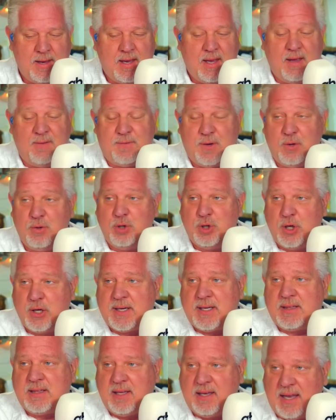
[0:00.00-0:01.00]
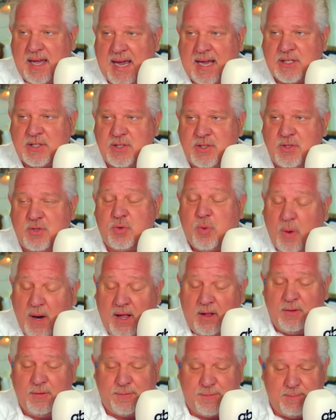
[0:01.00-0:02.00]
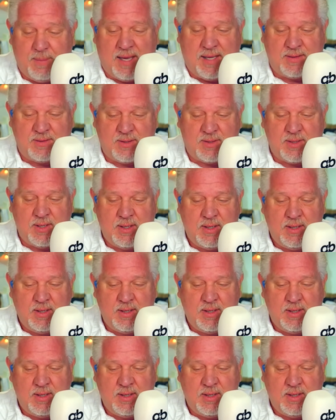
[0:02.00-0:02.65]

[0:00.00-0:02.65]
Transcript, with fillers: If you look at the last 12 months,